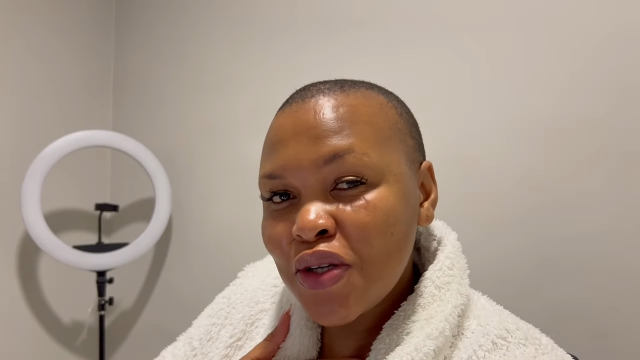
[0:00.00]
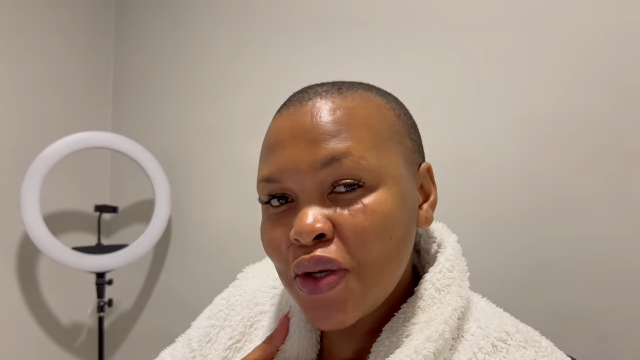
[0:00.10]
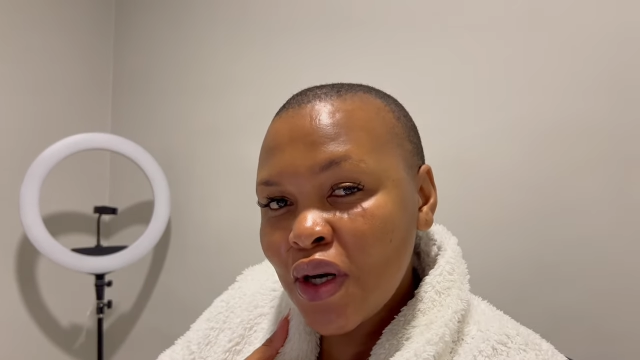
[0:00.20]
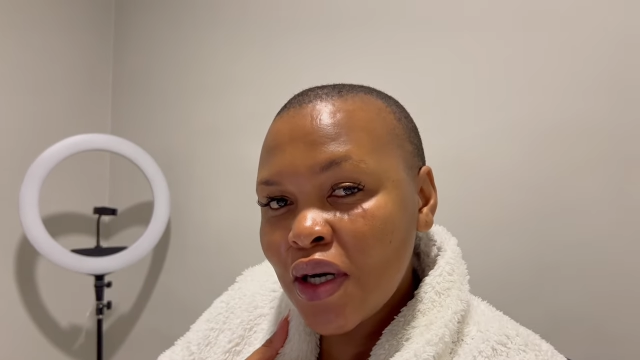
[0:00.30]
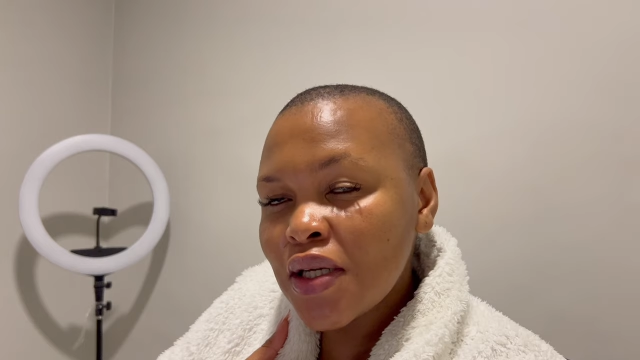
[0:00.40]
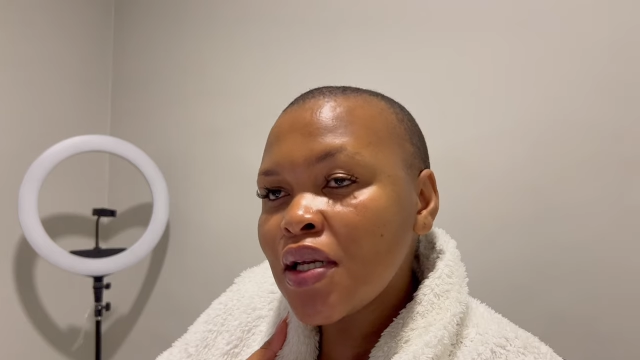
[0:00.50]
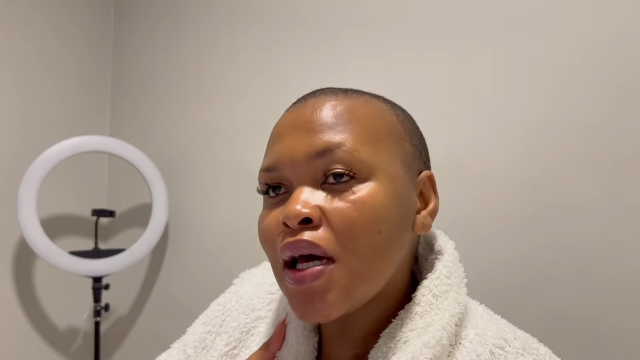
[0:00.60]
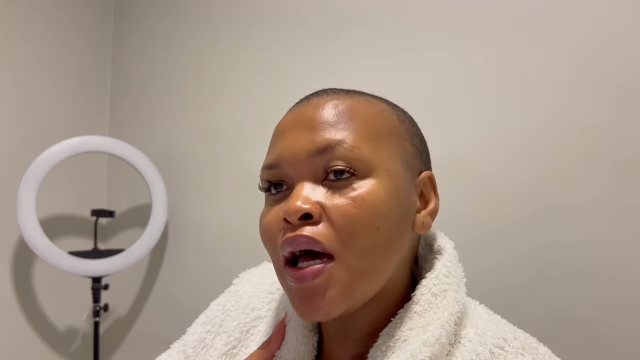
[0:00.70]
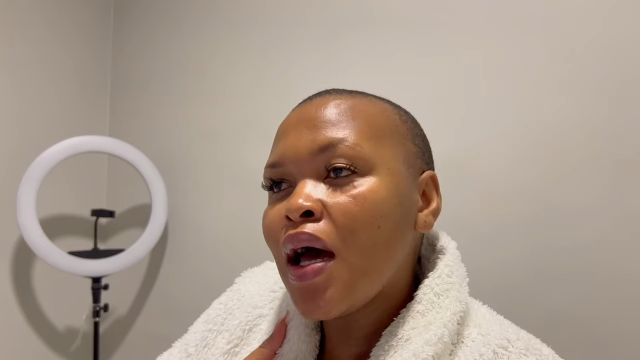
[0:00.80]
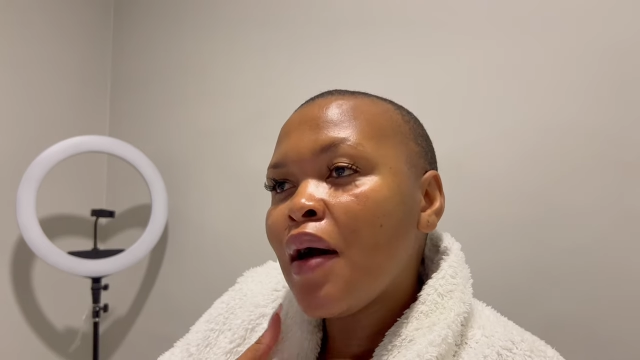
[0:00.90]
going
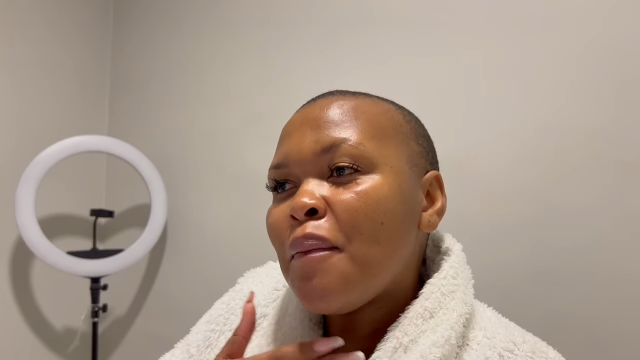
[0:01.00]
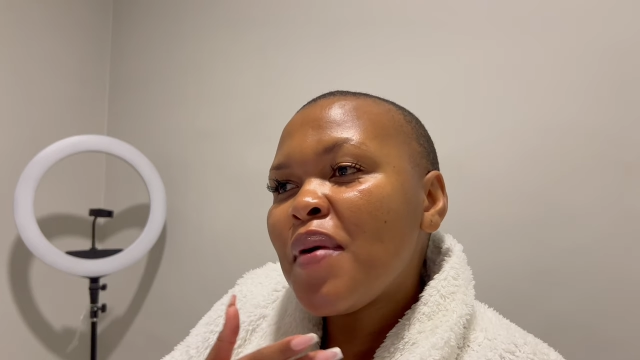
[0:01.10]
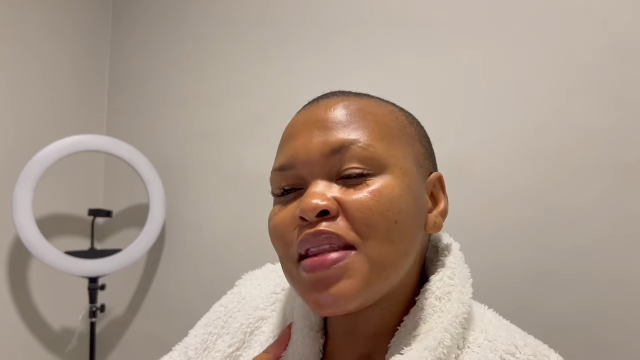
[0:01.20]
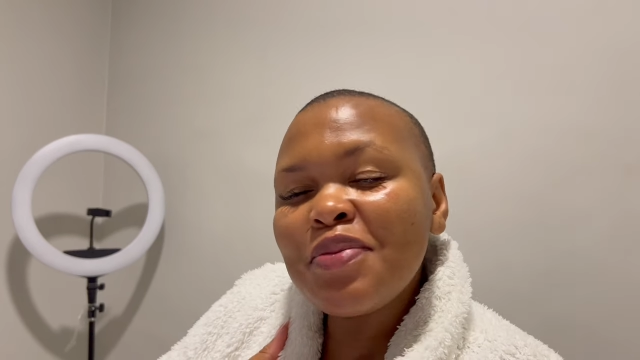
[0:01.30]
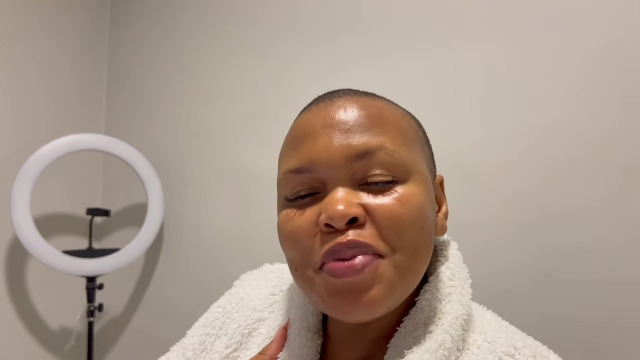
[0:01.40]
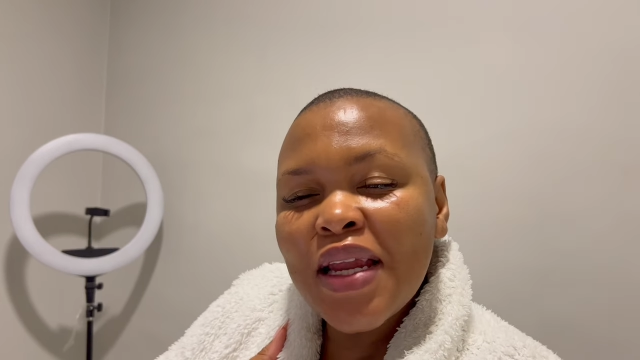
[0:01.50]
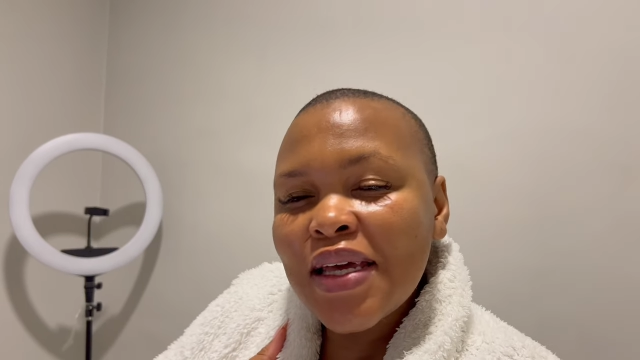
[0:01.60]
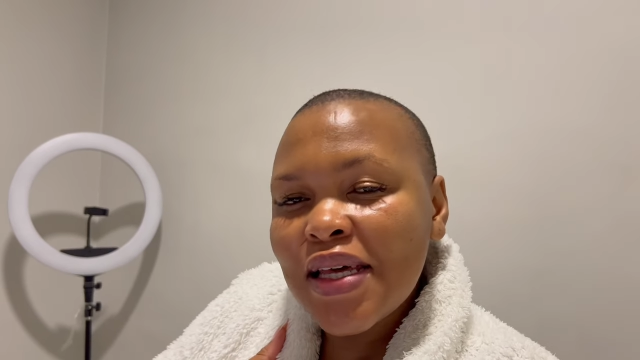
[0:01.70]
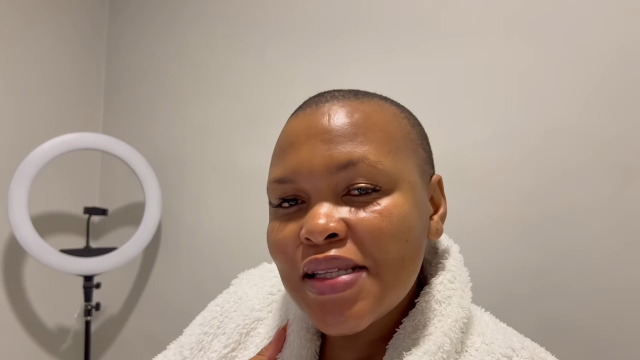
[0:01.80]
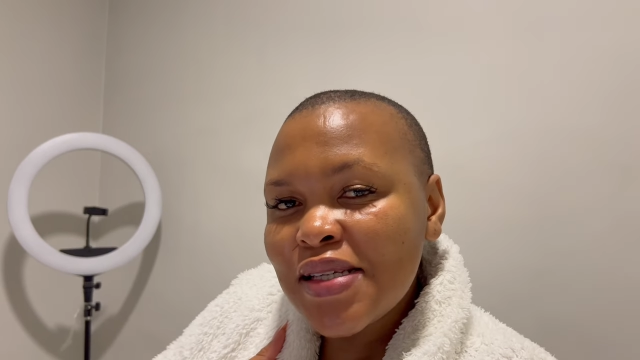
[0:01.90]
on, but it'd be
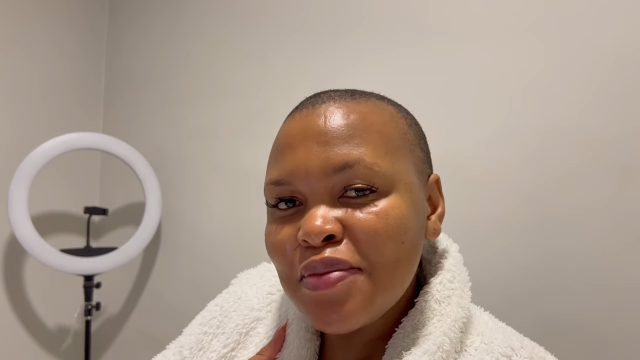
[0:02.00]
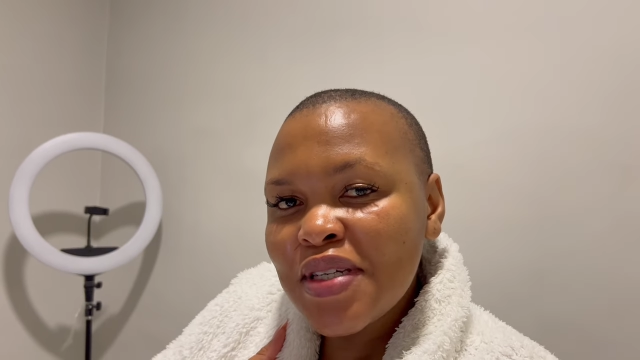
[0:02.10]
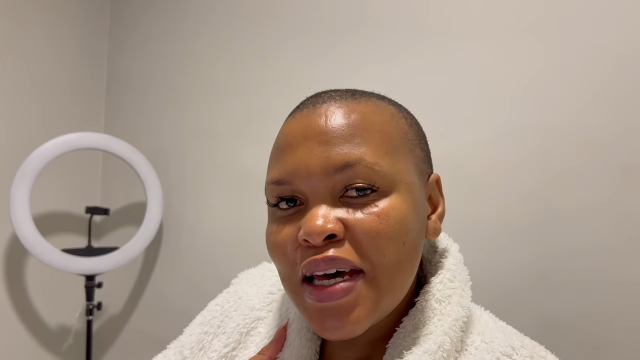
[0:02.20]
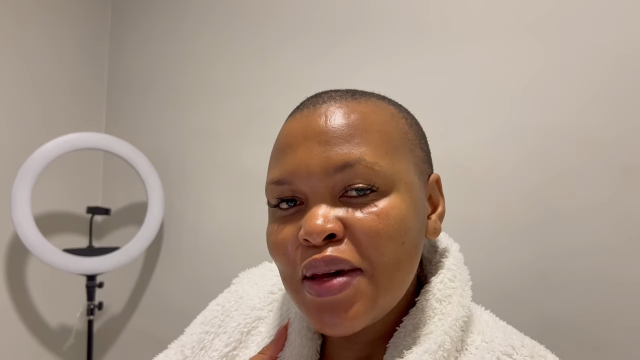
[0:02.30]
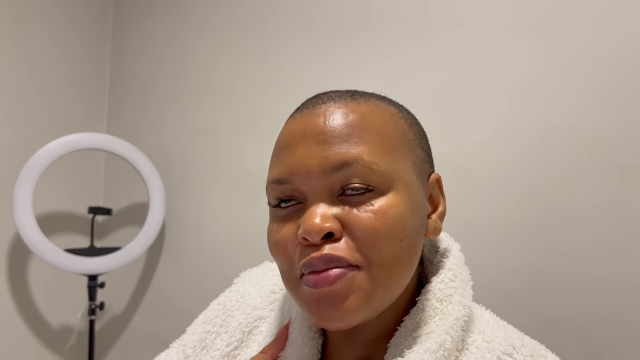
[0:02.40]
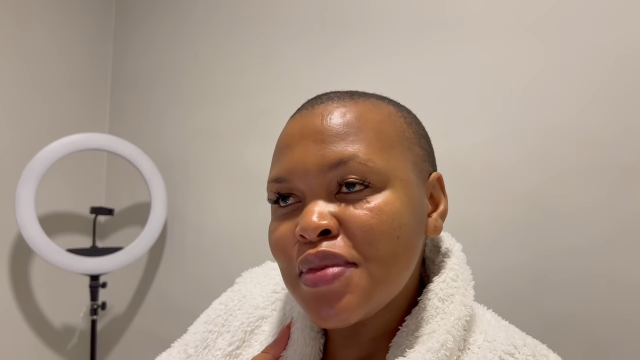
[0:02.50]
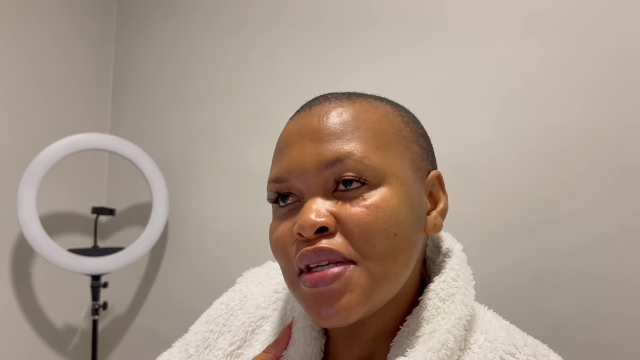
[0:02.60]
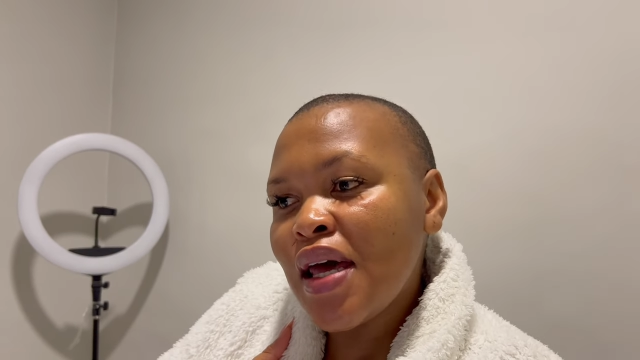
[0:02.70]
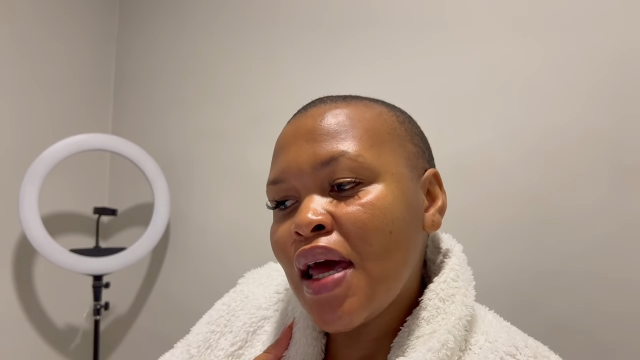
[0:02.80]
like that sometimes.